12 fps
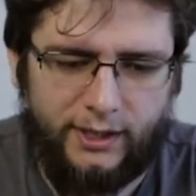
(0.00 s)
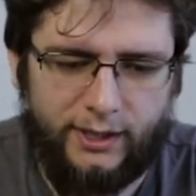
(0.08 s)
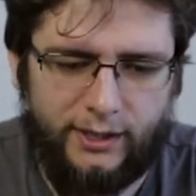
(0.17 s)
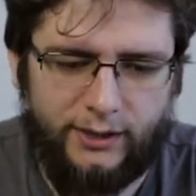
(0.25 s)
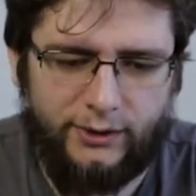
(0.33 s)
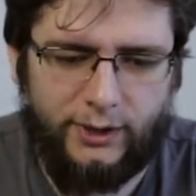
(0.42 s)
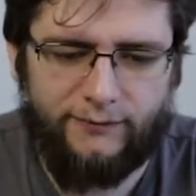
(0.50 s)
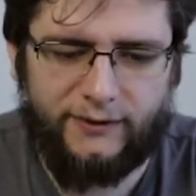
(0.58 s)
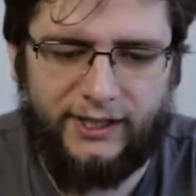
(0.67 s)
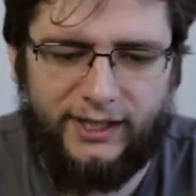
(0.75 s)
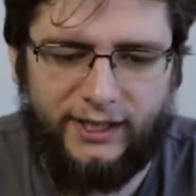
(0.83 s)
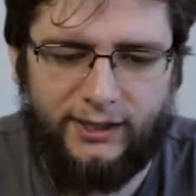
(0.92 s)
you
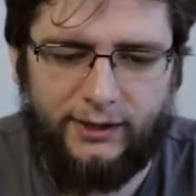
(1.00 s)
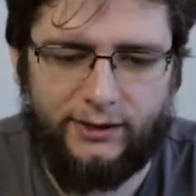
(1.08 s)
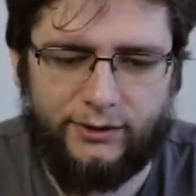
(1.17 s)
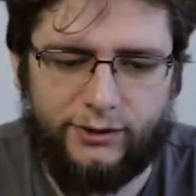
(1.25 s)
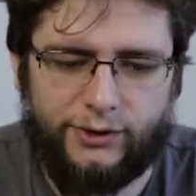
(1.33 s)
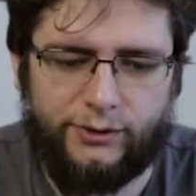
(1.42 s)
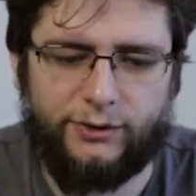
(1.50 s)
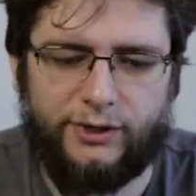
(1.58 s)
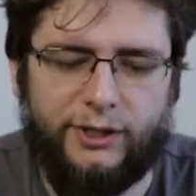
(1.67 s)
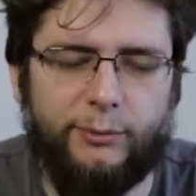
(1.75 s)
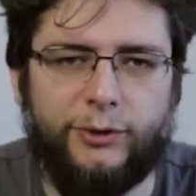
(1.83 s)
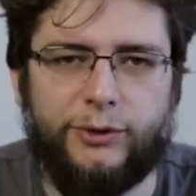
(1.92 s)
have
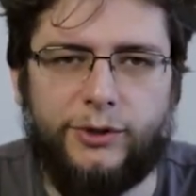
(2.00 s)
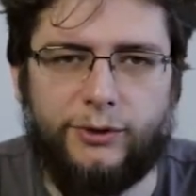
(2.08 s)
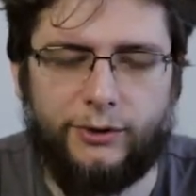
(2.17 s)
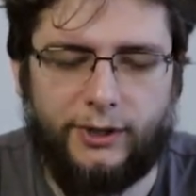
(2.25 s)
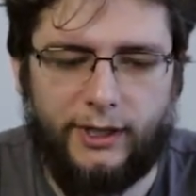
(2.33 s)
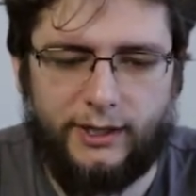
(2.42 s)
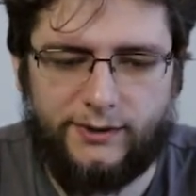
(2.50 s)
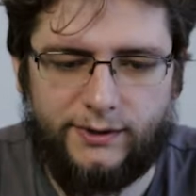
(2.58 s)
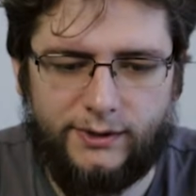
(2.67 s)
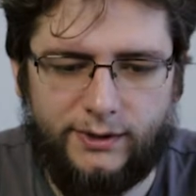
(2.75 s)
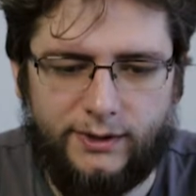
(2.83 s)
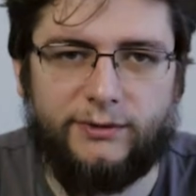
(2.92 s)
keyboard
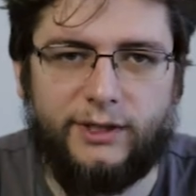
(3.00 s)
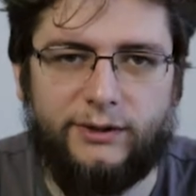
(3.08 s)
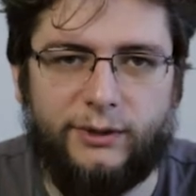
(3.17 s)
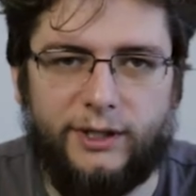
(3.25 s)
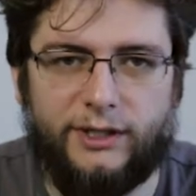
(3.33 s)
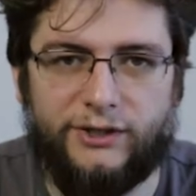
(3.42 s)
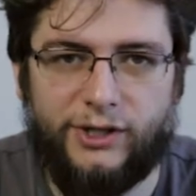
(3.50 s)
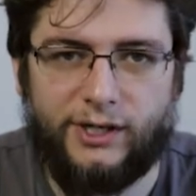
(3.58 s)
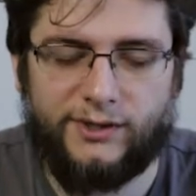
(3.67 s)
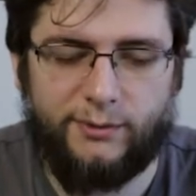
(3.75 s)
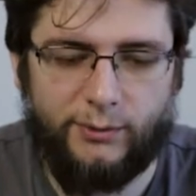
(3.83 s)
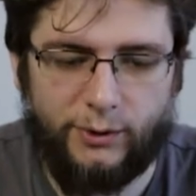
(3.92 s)
shortcuts that you can
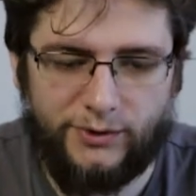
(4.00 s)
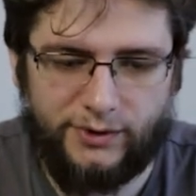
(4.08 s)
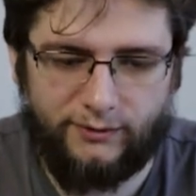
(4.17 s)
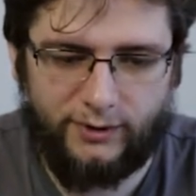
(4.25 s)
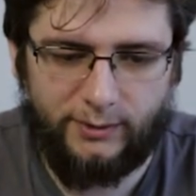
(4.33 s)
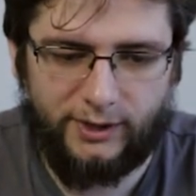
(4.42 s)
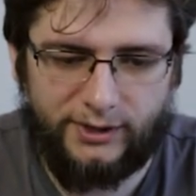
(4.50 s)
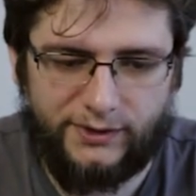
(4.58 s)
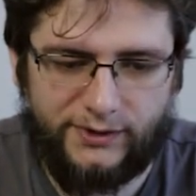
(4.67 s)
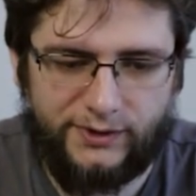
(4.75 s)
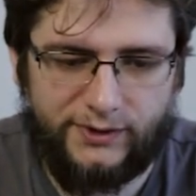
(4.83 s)
adjust, most of them at least.